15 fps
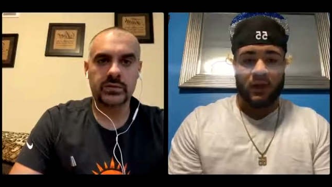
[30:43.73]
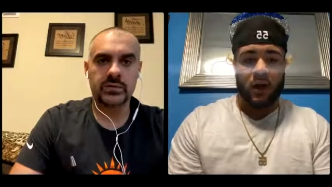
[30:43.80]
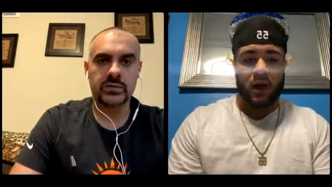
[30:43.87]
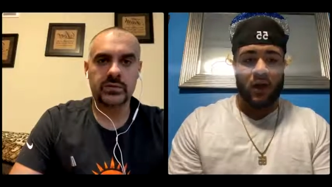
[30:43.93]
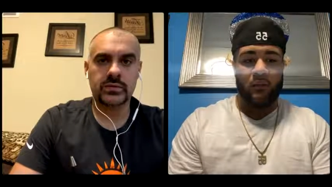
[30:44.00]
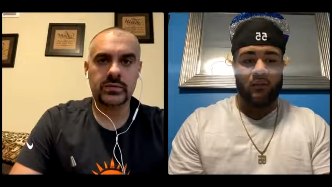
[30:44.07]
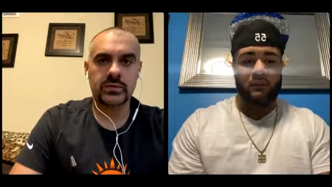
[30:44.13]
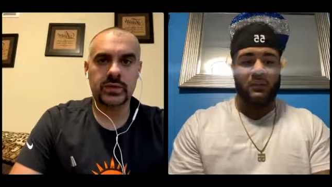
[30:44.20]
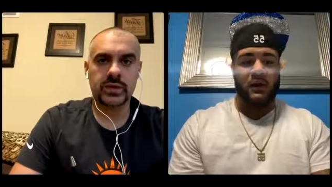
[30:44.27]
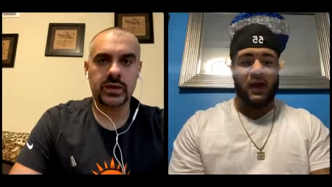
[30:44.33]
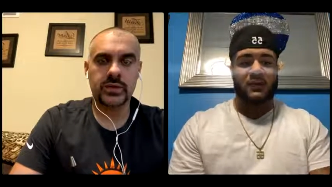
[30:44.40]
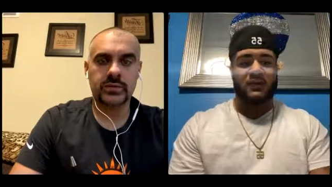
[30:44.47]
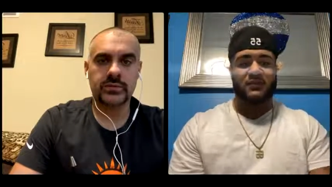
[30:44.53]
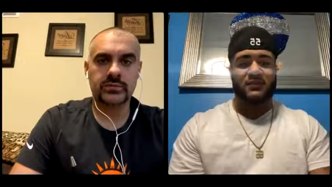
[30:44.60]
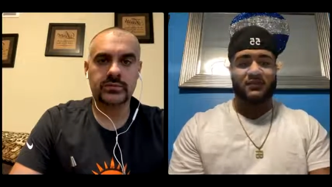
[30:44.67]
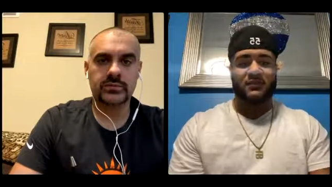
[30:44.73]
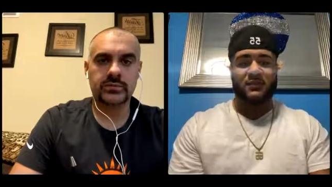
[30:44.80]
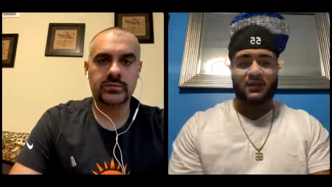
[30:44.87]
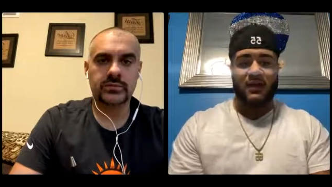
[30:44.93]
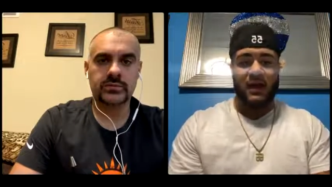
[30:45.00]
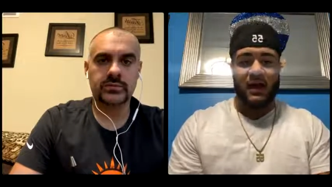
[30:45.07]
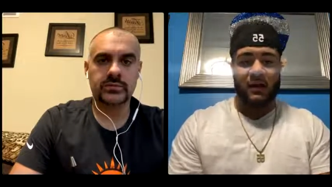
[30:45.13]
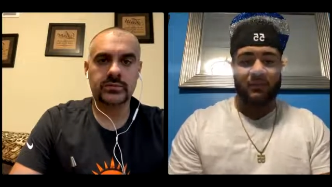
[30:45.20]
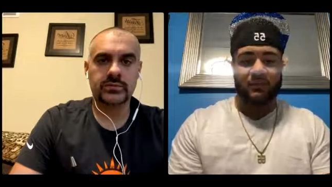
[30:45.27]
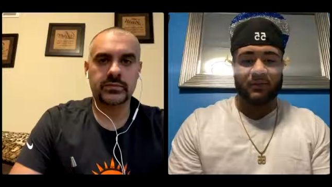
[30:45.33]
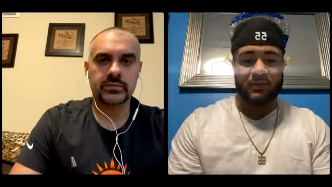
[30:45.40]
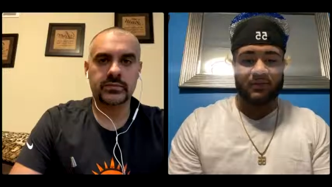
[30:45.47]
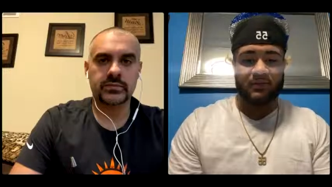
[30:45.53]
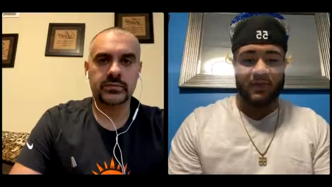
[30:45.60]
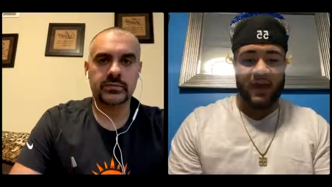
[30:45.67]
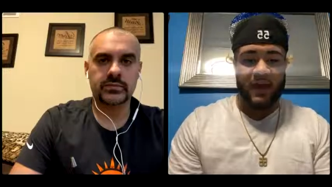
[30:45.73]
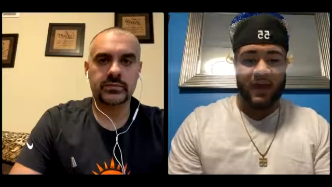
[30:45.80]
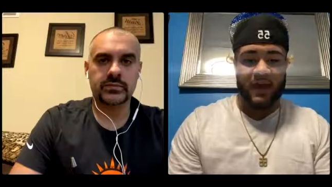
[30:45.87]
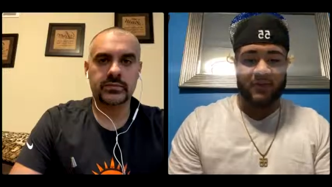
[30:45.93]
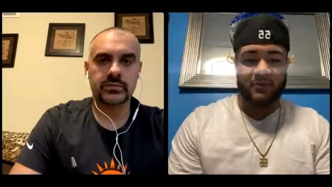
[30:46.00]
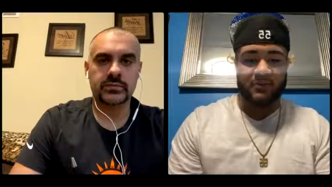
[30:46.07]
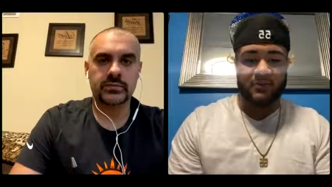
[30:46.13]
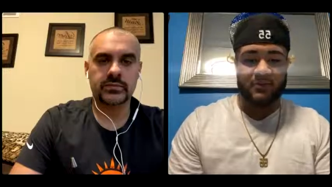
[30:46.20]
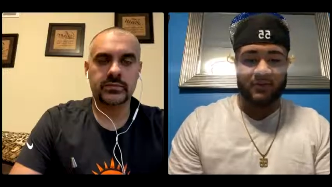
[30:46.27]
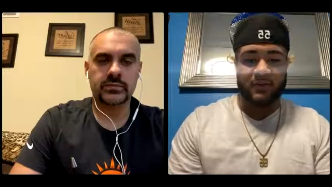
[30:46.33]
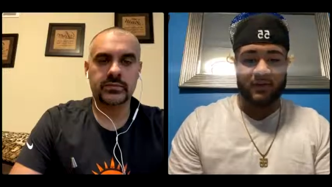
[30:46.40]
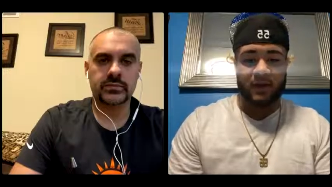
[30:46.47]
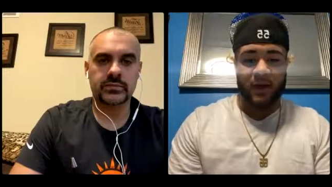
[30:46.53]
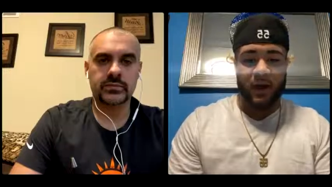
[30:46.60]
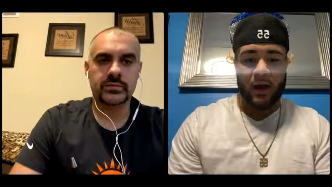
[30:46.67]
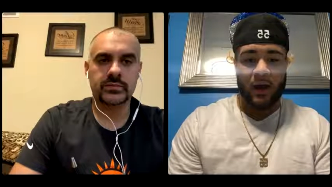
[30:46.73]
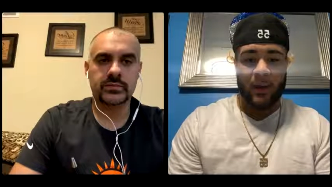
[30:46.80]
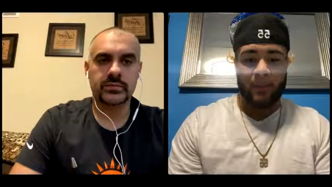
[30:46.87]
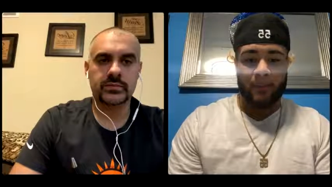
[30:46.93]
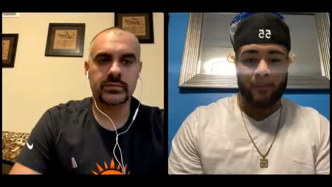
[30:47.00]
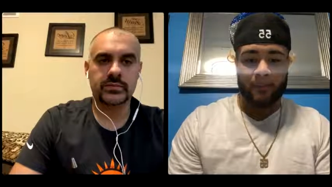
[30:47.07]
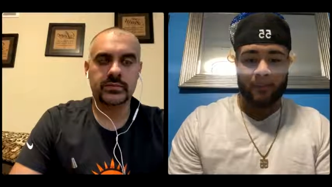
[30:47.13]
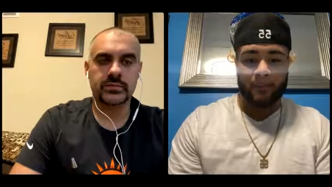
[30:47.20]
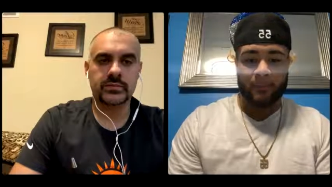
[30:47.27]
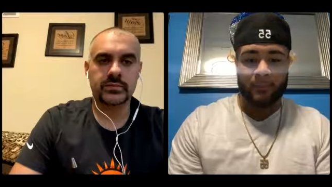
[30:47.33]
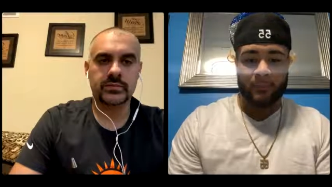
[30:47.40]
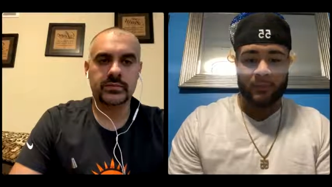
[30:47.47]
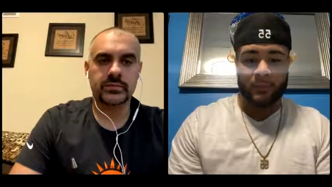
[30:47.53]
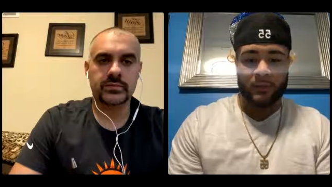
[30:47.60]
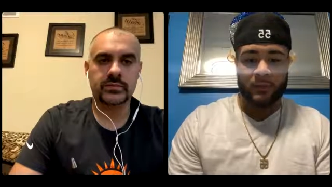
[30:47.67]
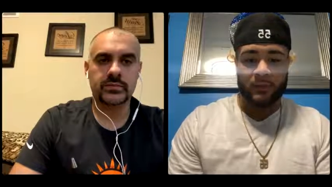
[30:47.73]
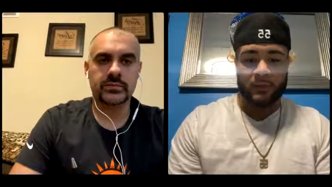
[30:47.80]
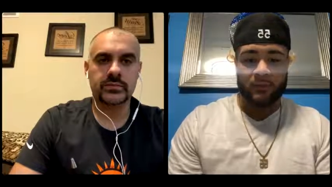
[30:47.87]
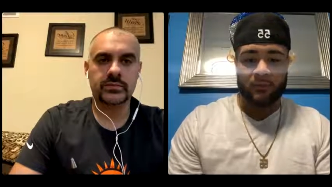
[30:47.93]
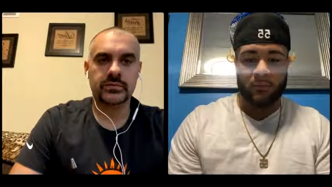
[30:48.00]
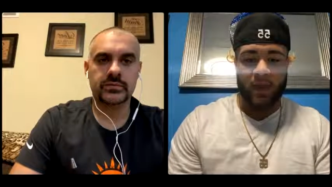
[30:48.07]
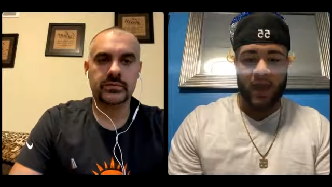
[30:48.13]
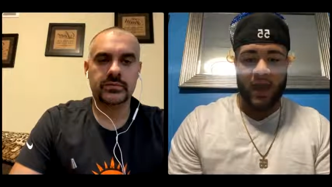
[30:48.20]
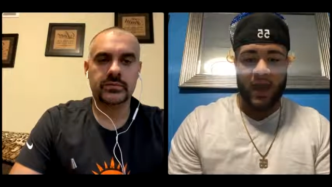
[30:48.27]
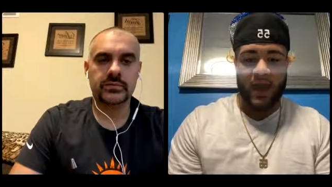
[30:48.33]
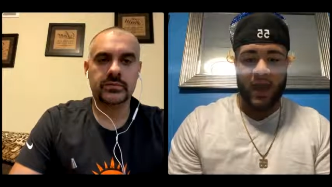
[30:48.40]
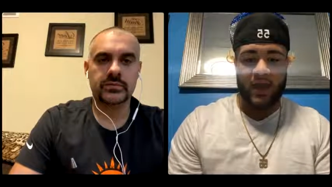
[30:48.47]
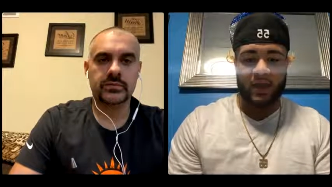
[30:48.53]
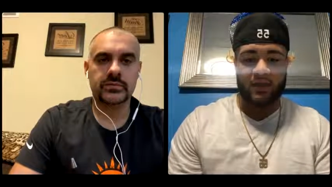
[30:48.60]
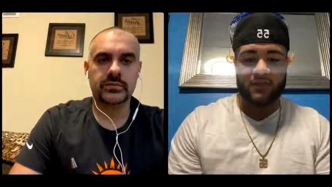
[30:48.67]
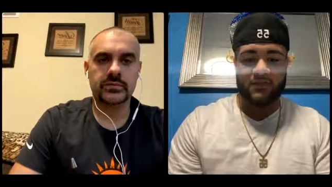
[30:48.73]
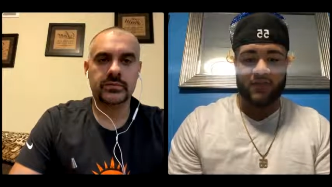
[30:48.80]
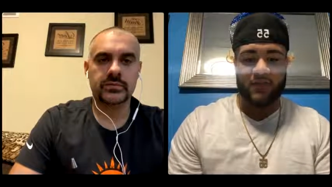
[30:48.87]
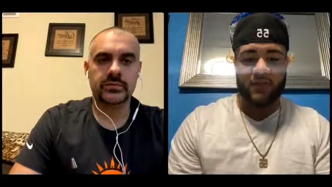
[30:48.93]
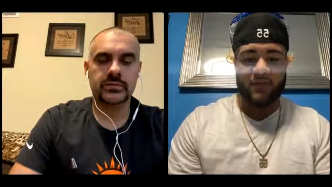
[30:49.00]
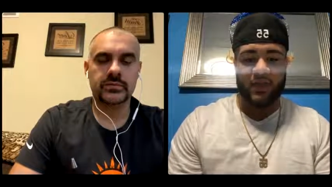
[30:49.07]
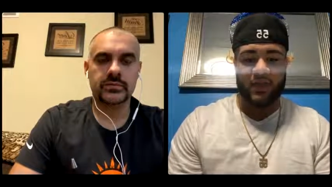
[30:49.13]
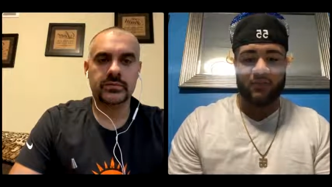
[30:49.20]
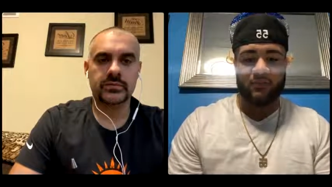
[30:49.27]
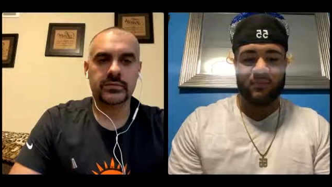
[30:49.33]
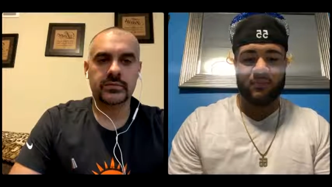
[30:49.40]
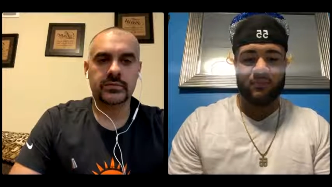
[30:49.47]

Speaker 1: Um, I just I believe that um, my sort of like